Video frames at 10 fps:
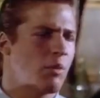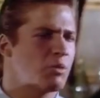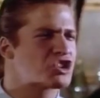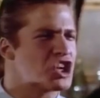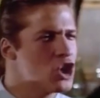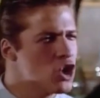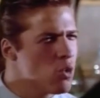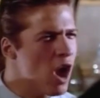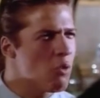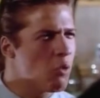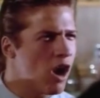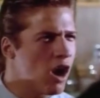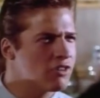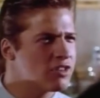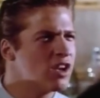I will see who I
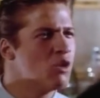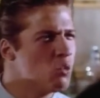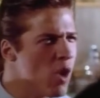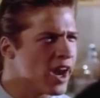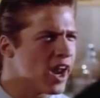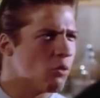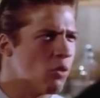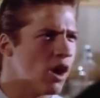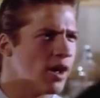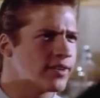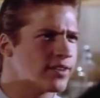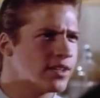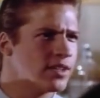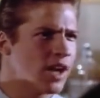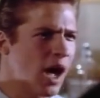want, when I want.
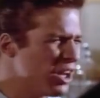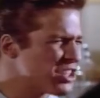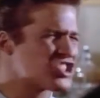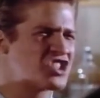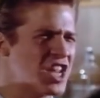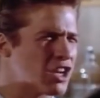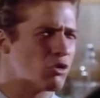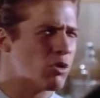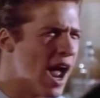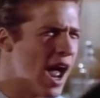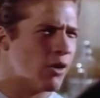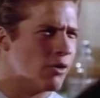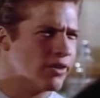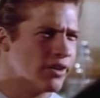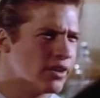I will not sneak around.